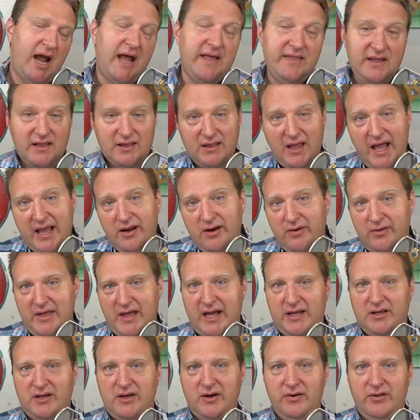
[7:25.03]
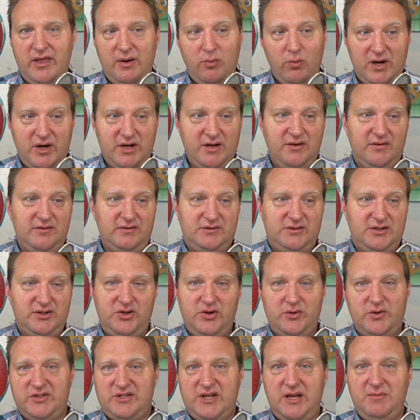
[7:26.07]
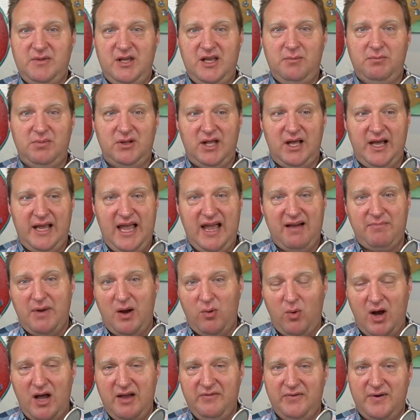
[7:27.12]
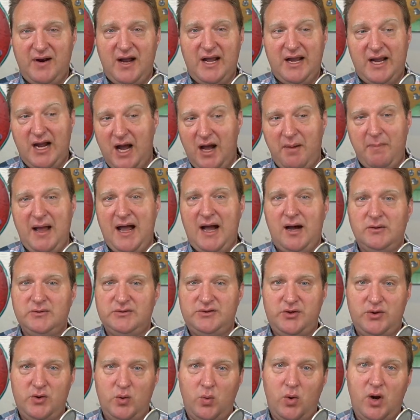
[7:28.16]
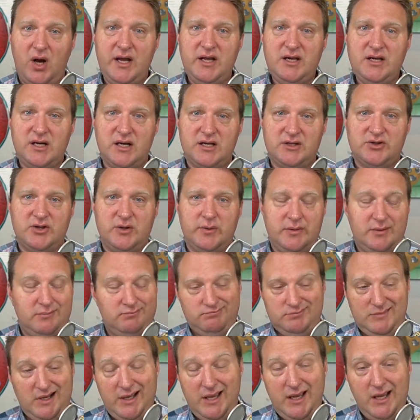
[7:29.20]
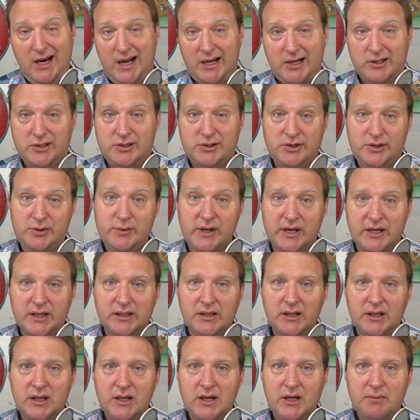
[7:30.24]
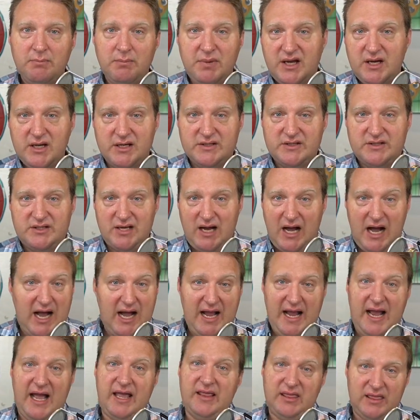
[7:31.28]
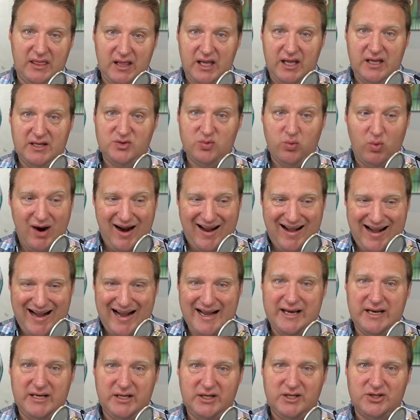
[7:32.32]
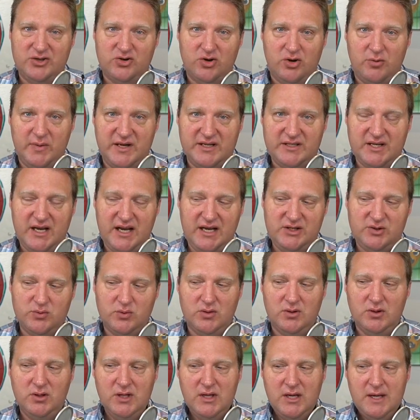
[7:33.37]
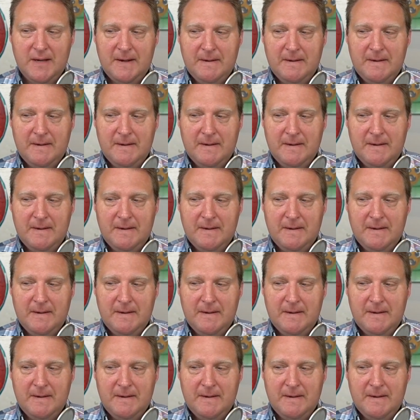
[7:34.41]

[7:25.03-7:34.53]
And then later that year, they wanted to, to do the same thing, but like have my wife and I come out to the wine country with them. Again, I couldn't do it because I had things where I didn't control my schedule.